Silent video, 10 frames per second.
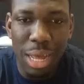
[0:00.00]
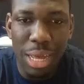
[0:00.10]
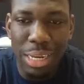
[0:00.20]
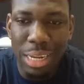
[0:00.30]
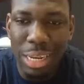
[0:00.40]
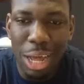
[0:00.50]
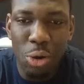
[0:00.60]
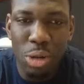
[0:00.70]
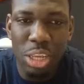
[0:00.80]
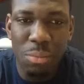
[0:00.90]
And not
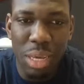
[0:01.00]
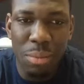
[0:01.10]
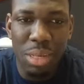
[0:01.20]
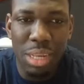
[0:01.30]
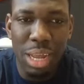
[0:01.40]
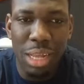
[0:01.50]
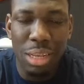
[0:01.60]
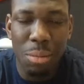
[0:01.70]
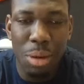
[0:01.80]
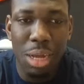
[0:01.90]
only to me, it means a lot
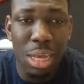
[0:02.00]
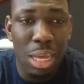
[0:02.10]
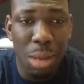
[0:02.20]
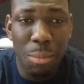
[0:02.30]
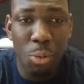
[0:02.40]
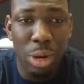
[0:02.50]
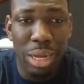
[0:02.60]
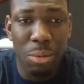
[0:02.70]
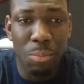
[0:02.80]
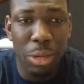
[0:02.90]
about what kind
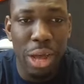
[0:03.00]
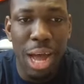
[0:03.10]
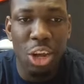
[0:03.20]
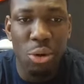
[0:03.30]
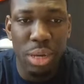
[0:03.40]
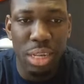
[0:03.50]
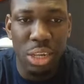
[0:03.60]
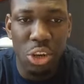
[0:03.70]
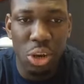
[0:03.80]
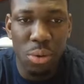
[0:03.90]
of player Io is,
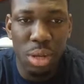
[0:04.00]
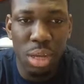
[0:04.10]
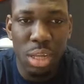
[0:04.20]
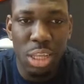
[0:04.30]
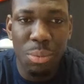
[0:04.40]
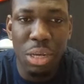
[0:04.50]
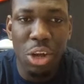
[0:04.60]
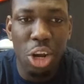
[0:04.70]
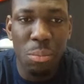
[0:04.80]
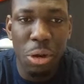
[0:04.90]
you know, to be an
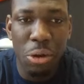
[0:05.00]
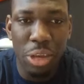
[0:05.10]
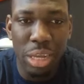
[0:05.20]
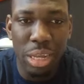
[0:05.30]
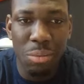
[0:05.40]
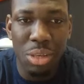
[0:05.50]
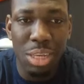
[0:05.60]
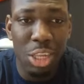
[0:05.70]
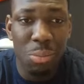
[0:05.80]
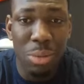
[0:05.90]
All-American and
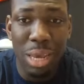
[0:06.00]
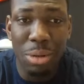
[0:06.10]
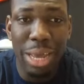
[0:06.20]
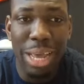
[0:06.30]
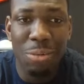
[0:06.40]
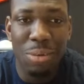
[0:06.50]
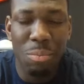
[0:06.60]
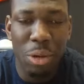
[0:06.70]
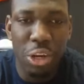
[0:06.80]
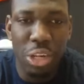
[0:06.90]
to be able to elevate
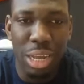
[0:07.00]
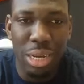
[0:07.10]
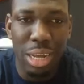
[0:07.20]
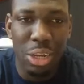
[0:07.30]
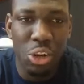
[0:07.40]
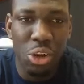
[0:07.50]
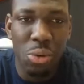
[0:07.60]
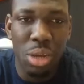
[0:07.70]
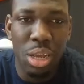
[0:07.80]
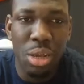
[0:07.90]
players like that, you know,
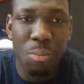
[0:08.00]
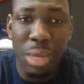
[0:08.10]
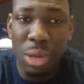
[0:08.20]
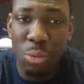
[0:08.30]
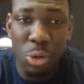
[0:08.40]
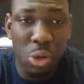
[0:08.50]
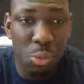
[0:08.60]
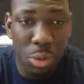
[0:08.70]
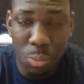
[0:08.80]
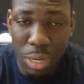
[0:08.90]
playing
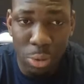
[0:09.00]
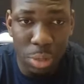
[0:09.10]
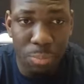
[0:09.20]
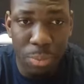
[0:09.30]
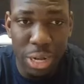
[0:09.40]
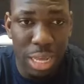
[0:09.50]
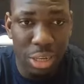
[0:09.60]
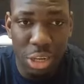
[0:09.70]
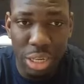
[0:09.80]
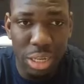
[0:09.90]
with a player that's
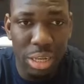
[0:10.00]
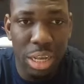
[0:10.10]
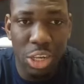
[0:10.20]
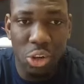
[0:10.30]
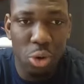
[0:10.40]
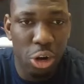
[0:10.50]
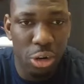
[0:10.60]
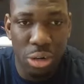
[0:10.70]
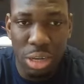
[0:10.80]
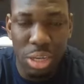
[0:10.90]
just as good as you
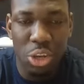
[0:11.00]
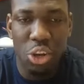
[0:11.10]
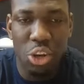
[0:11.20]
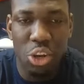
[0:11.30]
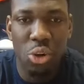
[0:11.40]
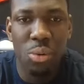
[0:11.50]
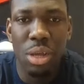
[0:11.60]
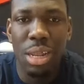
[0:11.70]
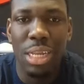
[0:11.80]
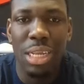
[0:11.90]
are, you know,
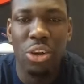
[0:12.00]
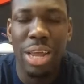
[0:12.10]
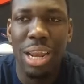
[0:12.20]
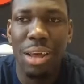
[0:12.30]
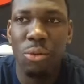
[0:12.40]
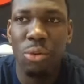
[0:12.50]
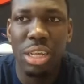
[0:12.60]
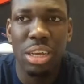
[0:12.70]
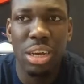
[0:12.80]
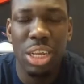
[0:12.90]
that's on that level. And it's good.